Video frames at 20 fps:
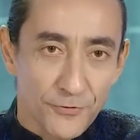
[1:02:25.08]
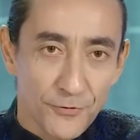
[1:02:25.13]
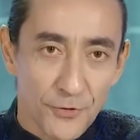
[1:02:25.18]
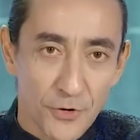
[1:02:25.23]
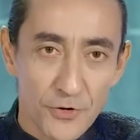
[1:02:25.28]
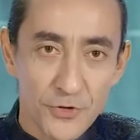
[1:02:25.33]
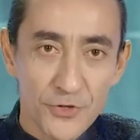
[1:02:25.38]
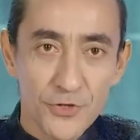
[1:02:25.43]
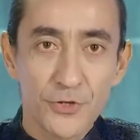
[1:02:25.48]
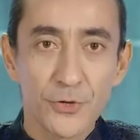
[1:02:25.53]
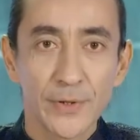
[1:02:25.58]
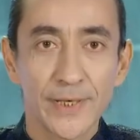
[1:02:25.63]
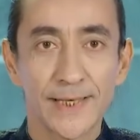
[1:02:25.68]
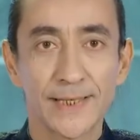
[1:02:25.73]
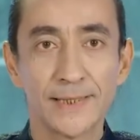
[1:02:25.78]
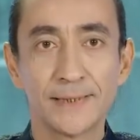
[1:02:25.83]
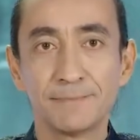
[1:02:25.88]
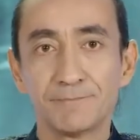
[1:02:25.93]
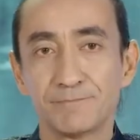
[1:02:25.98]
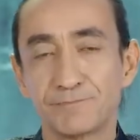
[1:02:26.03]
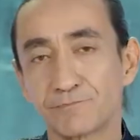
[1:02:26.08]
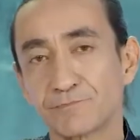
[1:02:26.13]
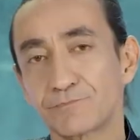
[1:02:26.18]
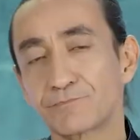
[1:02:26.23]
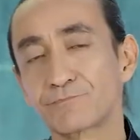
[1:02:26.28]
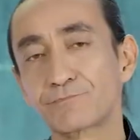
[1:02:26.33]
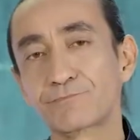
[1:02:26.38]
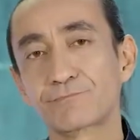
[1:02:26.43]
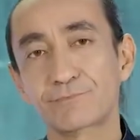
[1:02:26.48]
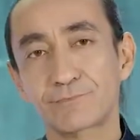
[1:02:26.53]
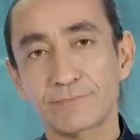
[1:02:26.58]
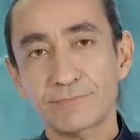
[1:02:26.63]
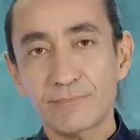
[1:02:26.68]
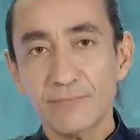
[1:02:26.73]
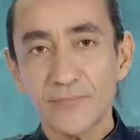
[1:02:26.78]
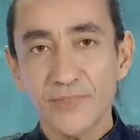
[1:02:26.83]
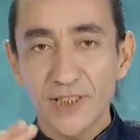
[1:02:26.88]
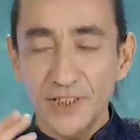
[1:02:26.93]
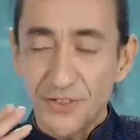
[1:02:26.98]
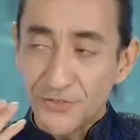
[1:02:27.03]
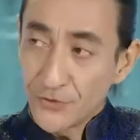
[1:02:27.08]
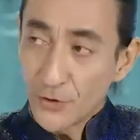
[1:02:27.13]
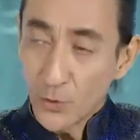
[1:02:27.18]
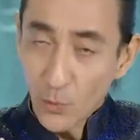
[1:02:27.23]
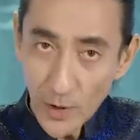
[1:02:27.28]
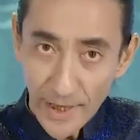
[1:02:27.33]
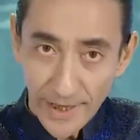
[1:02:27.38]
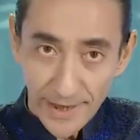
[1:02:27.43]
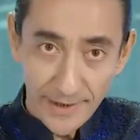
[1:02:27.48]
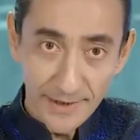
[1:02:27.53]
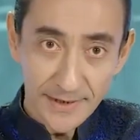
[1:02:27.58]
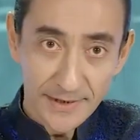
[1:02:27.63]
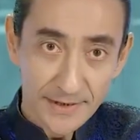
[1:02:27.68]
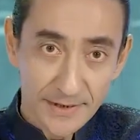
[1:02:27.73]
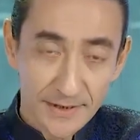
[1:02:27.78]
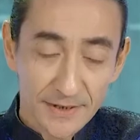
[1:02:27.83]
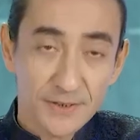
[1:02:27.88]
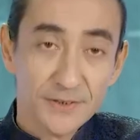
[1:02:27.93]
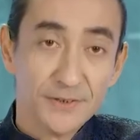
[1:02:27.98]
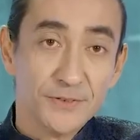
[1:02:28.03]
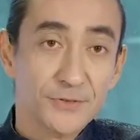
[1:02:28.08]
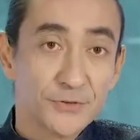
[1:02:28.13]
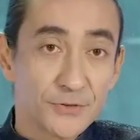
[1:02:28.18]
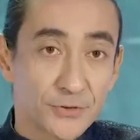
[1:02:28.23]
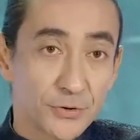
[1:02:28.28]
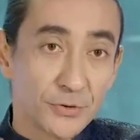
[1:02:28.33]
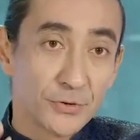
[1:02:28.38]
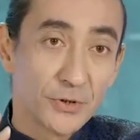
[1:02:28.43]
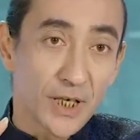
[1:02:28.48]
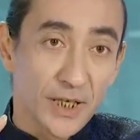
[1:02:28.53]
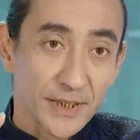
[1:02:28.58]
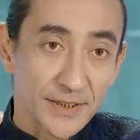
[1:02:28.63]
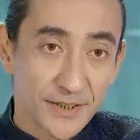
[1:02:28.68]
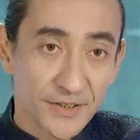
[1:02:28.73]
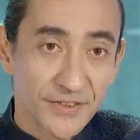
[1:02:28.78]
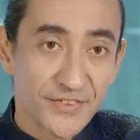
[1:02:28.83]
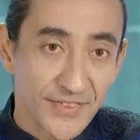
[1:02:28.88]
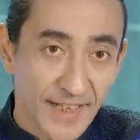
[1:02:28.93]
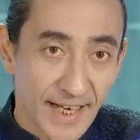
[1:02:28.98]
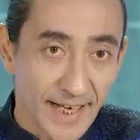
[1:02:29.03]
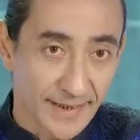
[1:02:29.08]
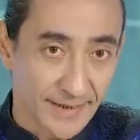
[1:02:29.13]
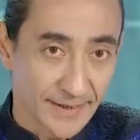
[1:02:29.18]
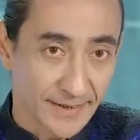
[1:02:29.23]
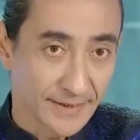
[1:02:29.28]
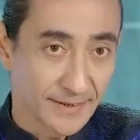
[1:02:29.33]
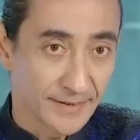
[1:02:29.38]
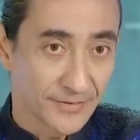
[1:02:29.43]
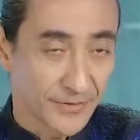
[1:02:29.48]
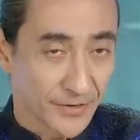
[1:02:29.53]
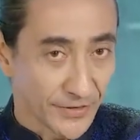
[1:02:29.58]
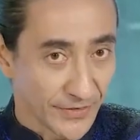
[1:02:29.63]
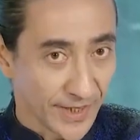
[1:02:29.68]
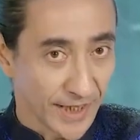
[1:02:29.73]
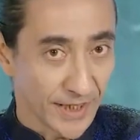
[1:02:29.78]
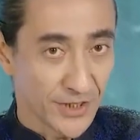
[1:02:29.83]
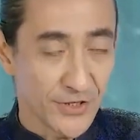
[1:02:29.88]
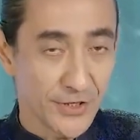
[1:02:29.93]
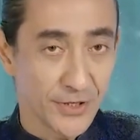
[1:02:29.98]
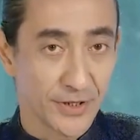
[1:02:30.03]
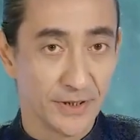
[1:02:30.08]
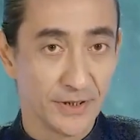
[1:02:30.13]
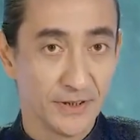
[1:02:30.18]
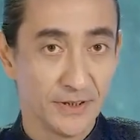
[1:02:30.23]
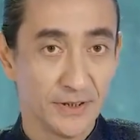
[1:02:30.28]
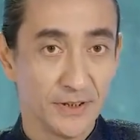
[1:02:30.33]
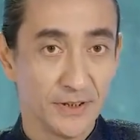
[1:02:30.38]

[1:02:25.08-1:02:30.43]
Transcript: Feng Shui is the way to understand the nature,